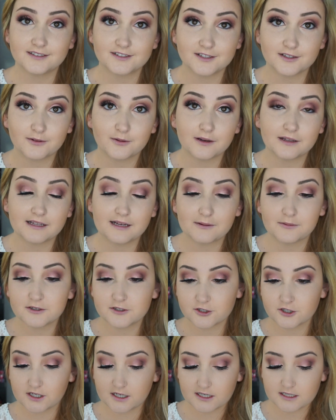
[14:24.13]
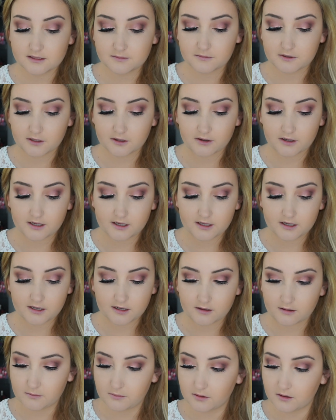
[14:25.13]
and so while that one dries, I'm going to go ahead
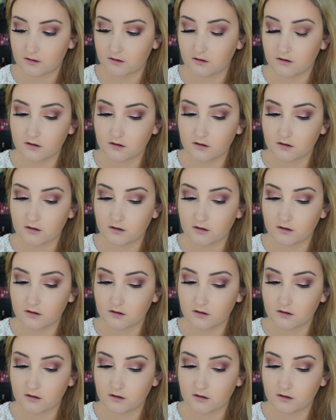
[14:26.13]
and put